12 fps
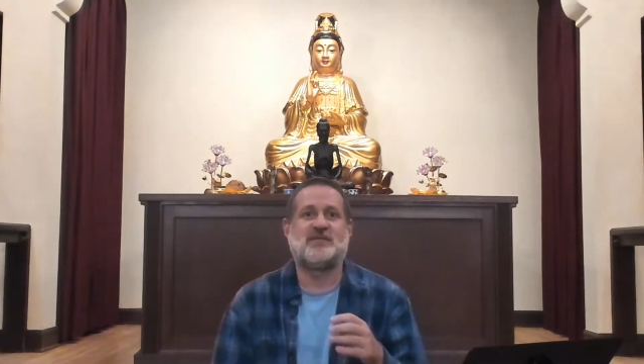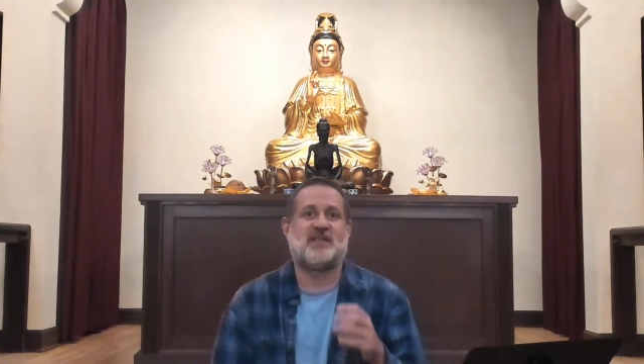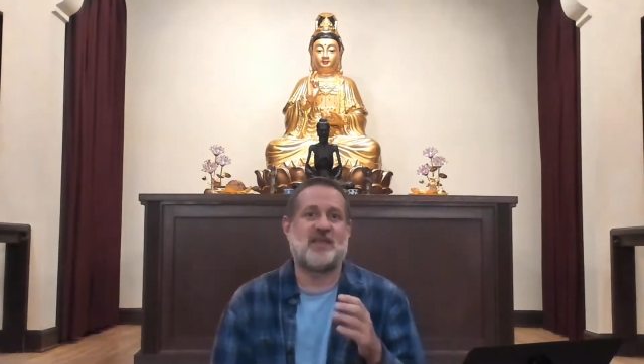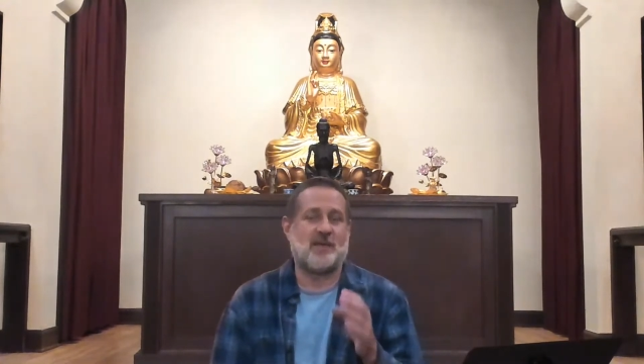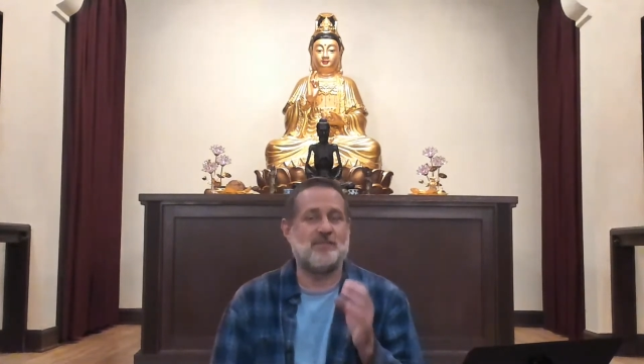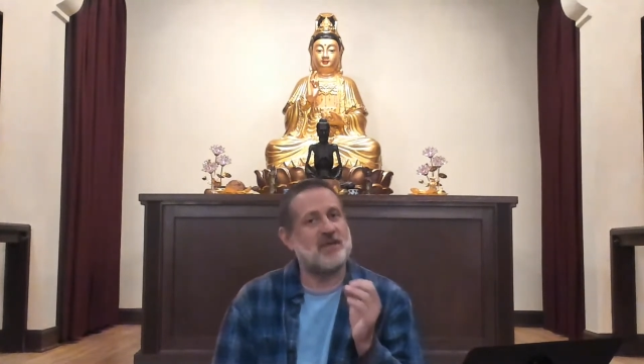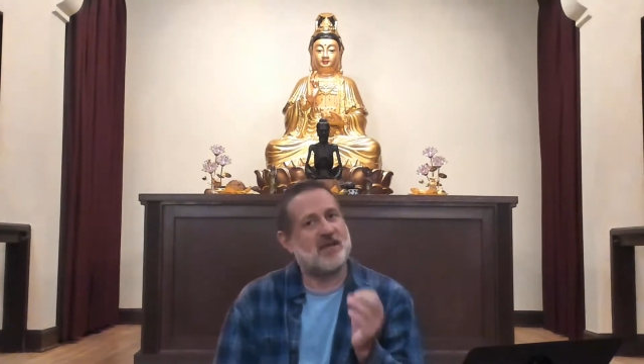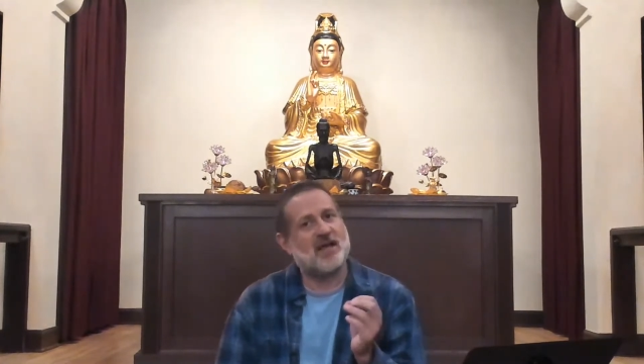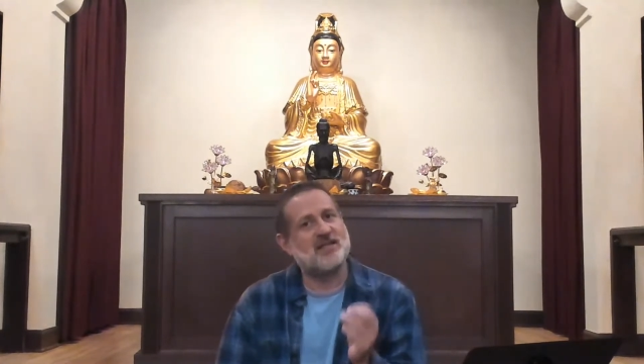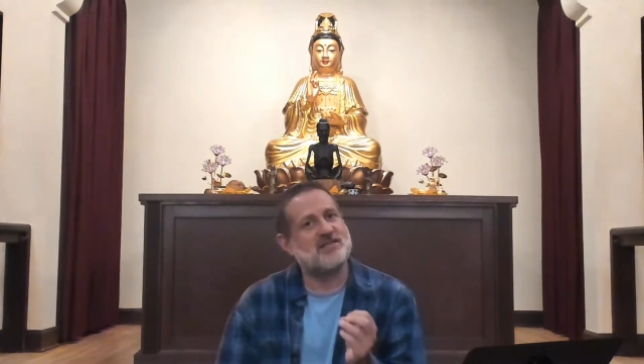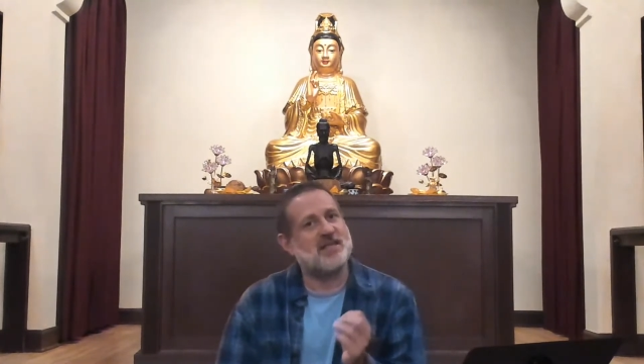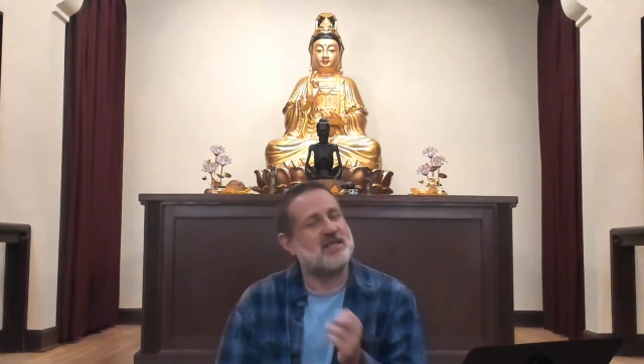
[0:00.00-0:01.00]
to them
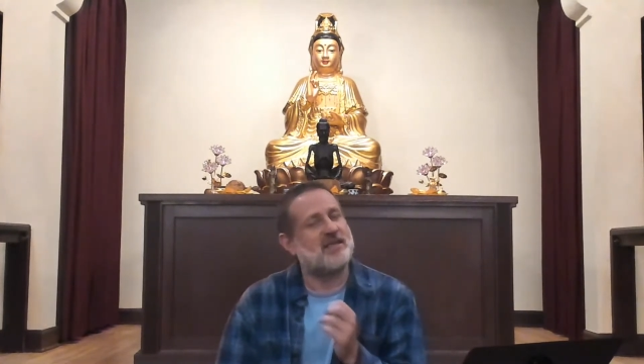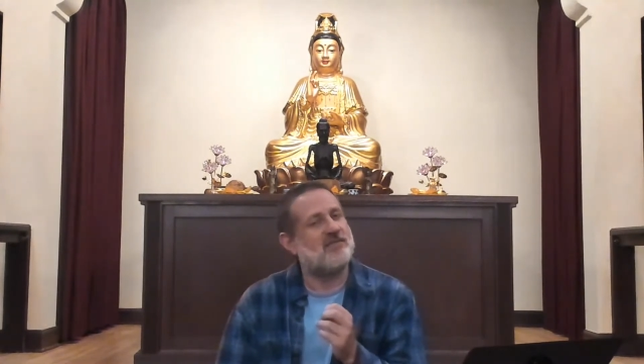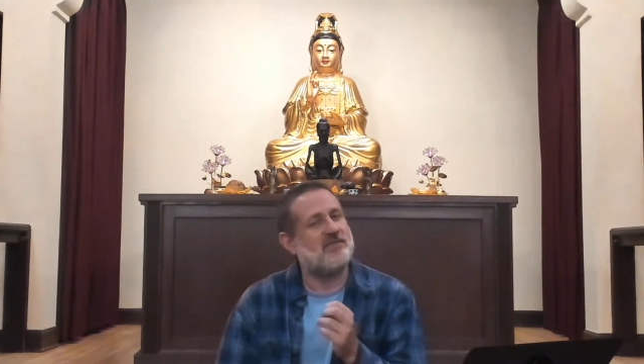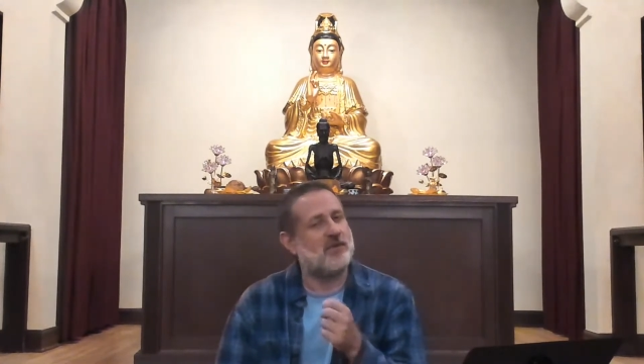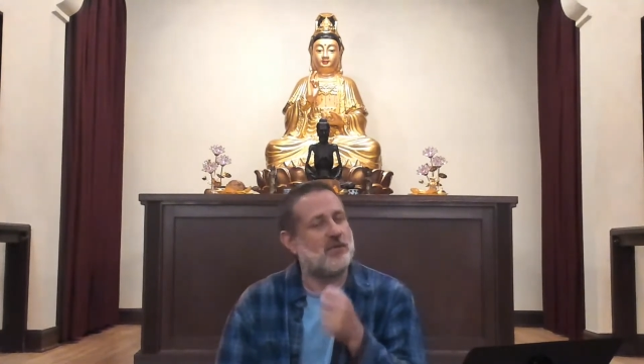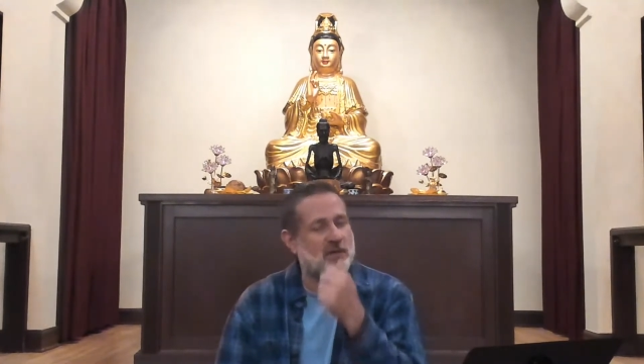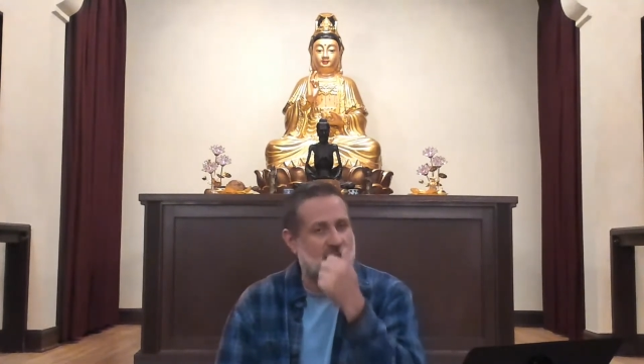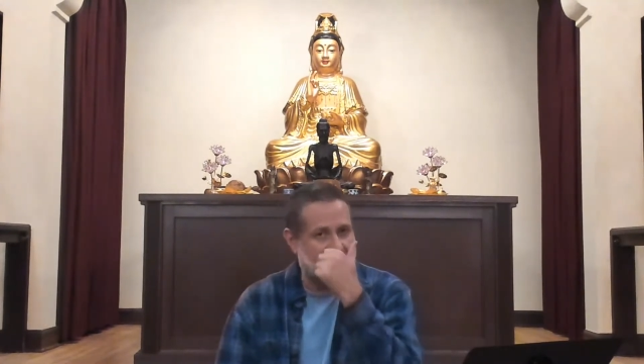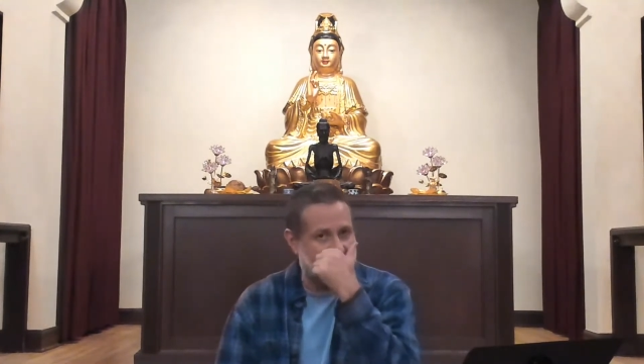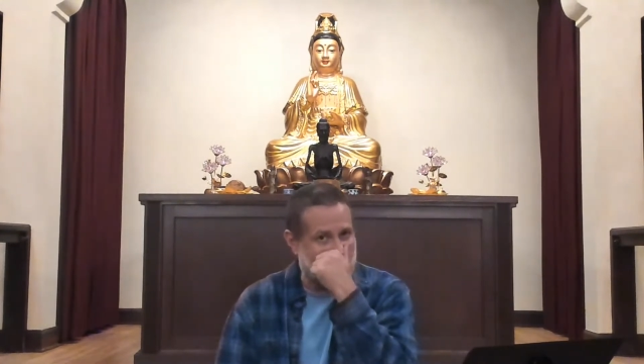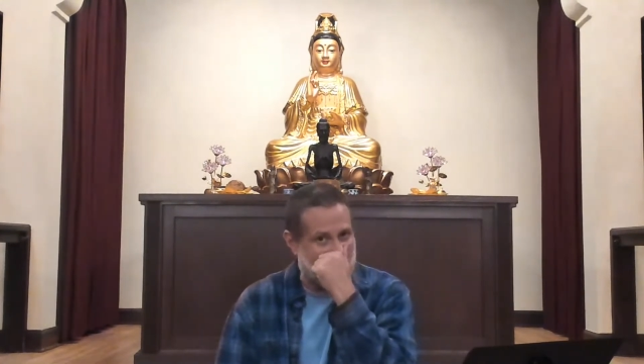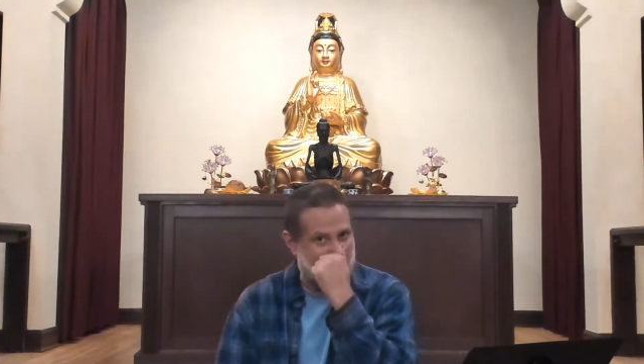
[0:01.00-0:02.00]
because they give you a lot
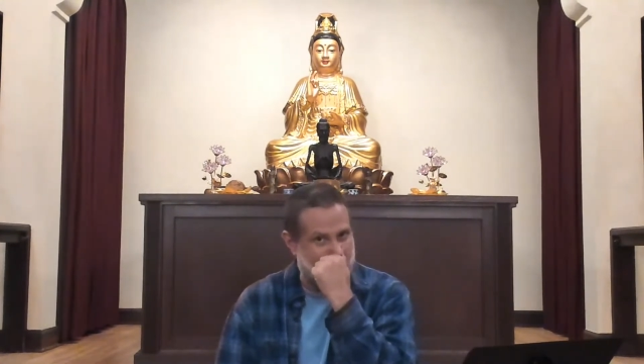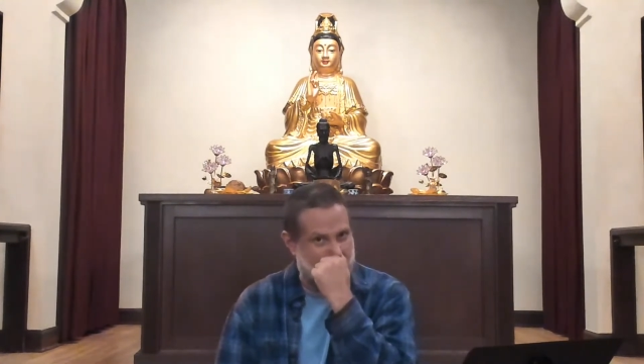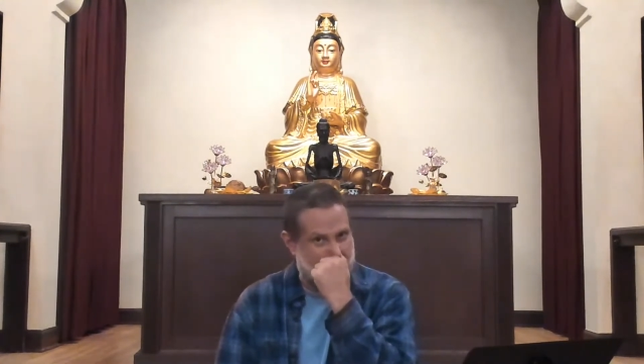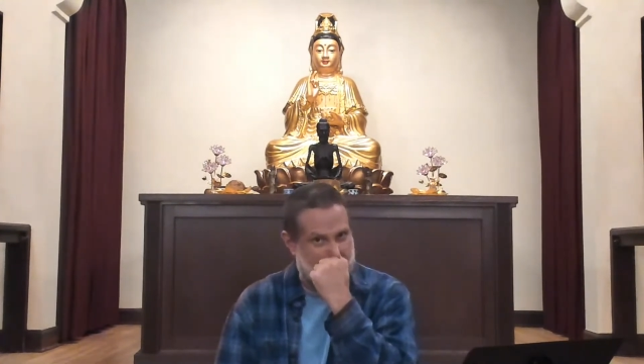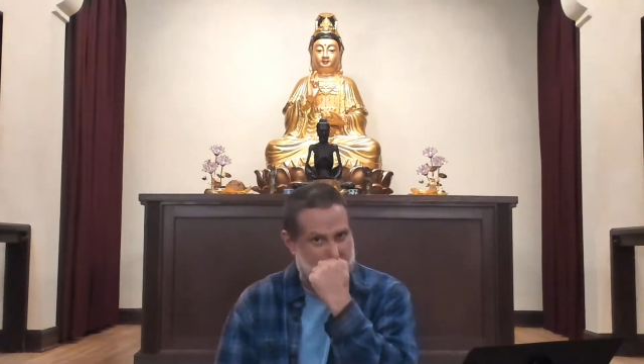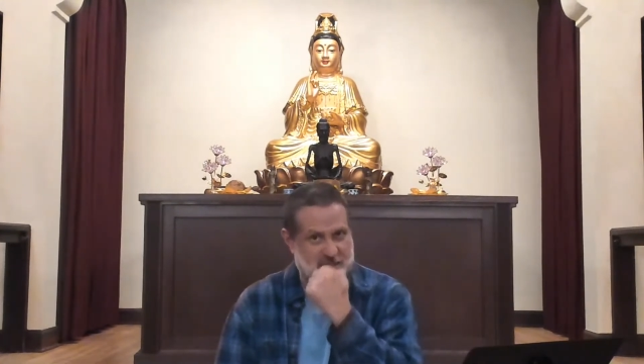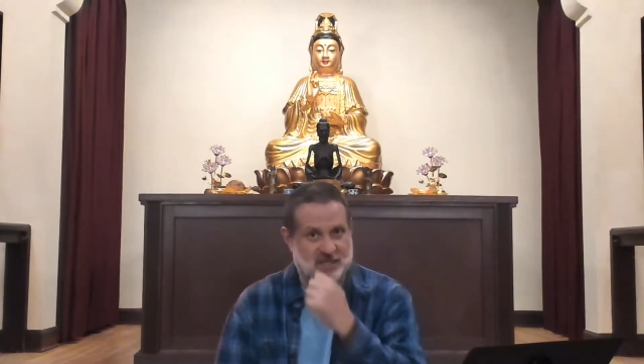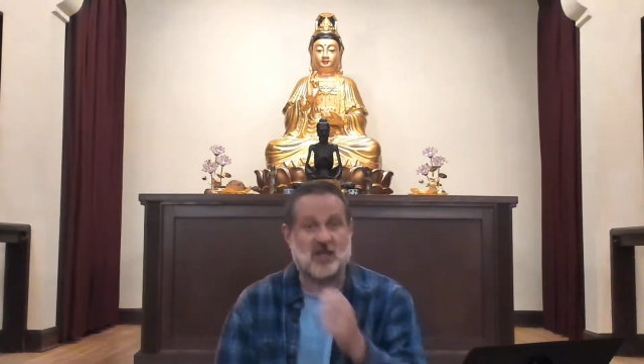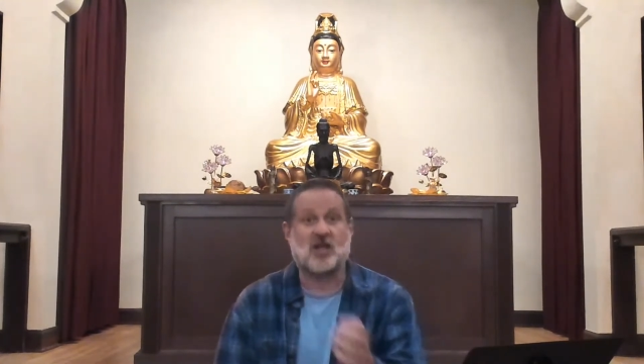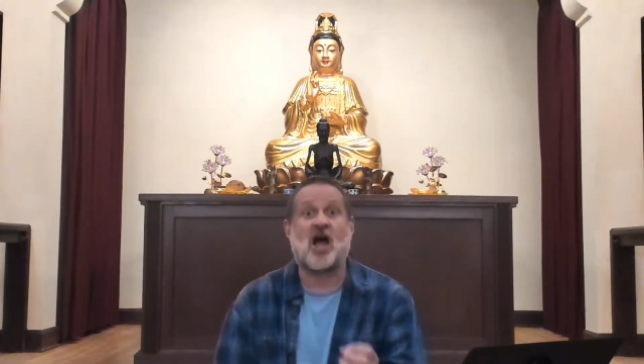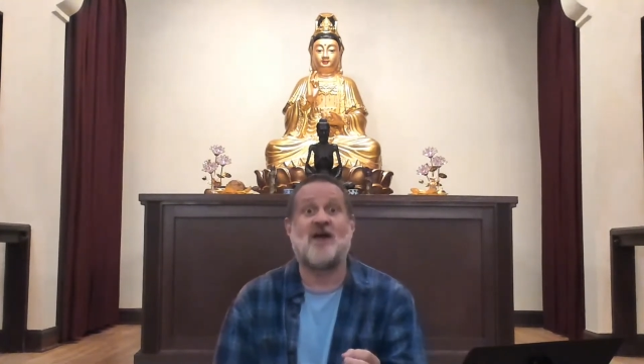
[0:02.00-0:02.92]
of confidence.